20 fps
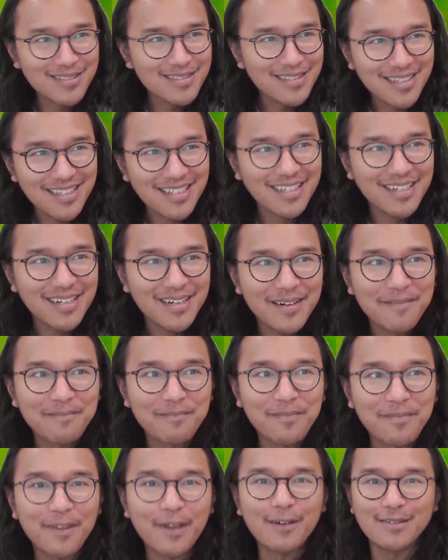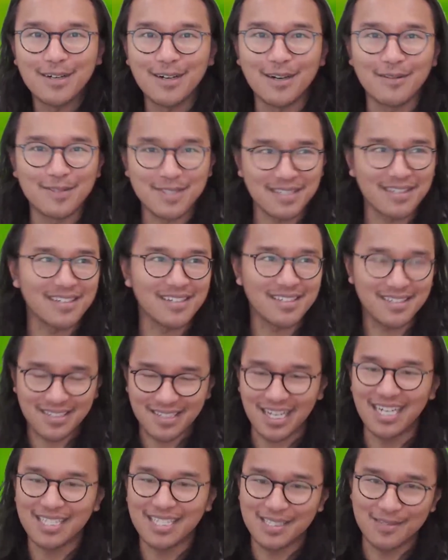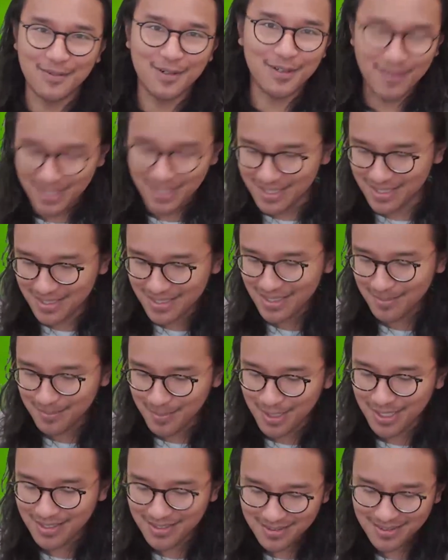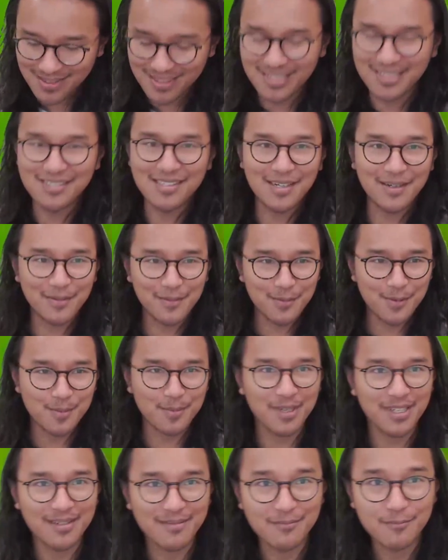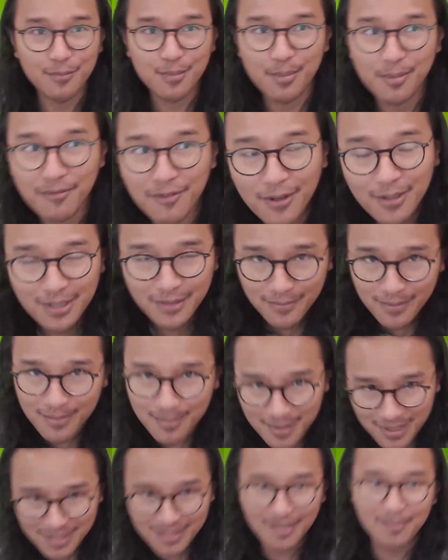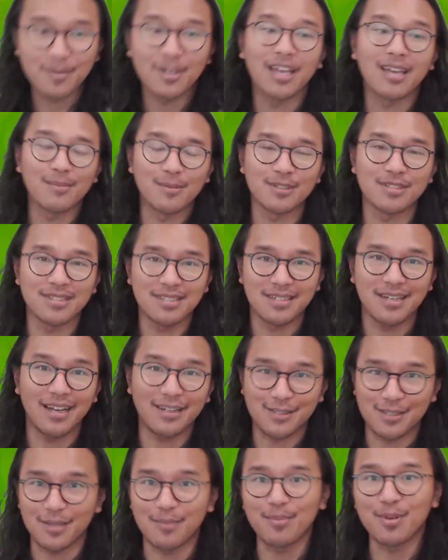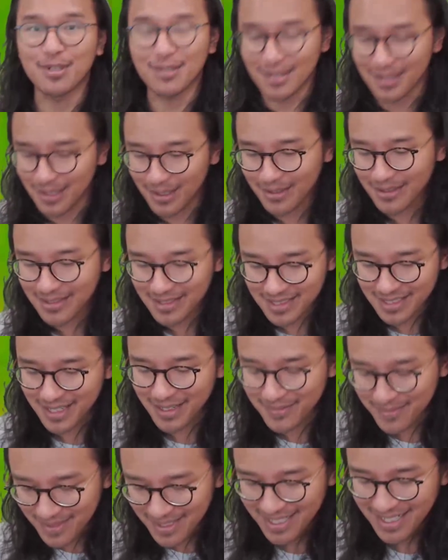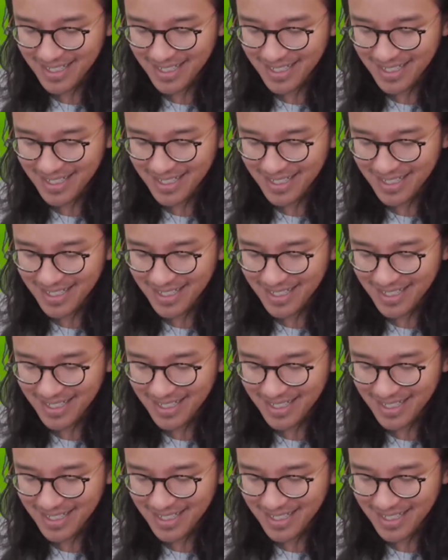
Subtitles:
Obviously the kinds of renovations I'd be considering would be very different because I'd be able to actually build a lot of this stuff.